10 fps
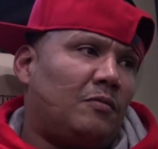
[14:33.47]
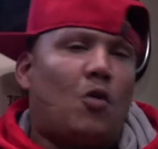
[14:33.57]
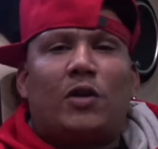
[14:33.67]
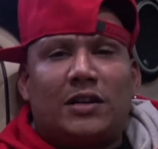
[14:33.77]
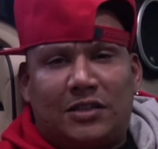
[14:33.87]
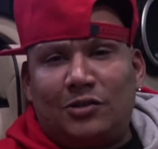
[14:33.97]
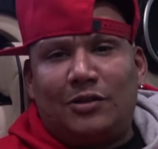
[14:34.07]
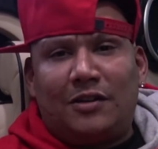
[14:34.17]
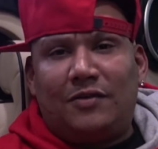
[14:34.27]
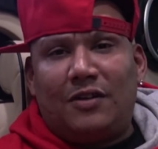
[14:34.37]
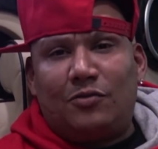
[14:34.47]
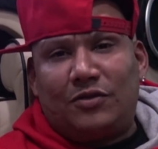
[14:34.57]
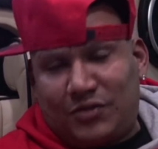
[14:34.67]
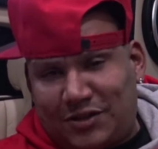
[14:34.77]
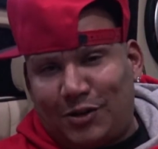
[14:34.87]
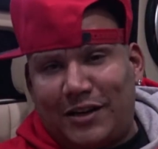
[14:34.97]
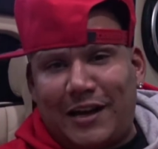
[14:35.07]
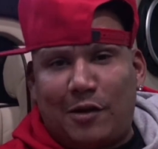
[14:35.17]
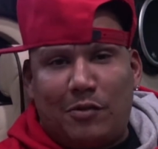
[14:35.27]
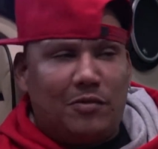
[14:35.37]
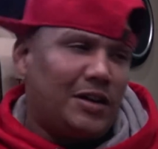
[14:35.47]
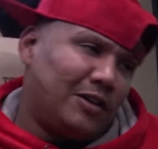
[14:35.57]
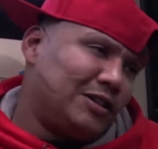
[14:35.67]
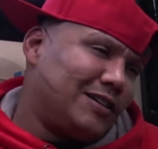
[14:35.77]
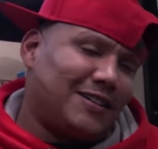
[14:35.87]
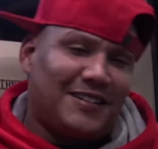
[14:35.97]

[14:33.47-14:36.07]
But would I still love Level? He was still a gang member? Hell yeah.